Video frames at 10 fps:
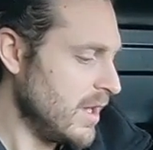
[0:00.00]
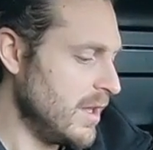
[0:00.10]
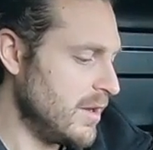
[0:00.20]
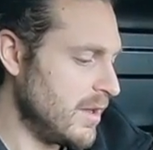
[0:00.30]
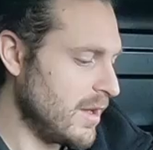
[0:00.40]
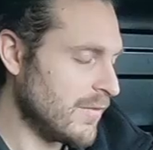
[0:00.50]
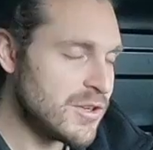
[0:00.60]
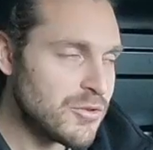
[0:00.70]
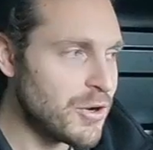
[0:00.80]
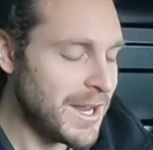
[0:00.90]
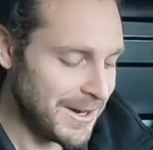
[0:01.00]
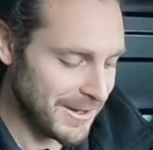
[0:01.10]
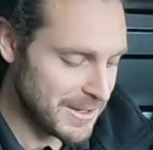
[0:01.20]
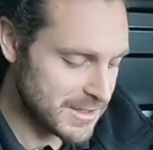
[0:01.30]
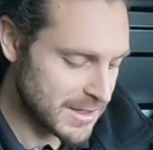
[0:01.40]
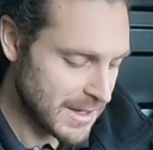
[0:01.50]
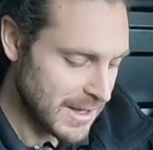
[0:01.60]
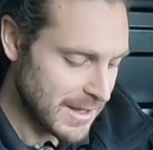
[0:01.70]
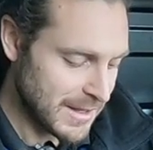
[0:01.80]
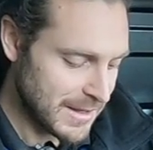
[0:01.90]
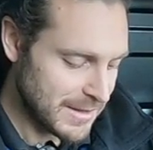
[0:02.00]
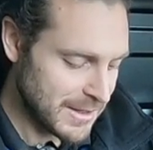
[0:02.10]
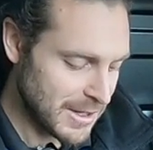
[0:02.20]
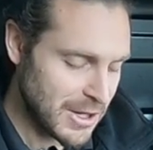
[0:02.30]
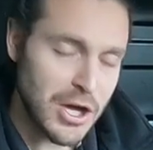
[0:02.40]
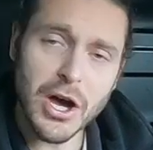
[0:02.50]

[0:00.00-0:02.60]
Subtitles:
And I've just realised that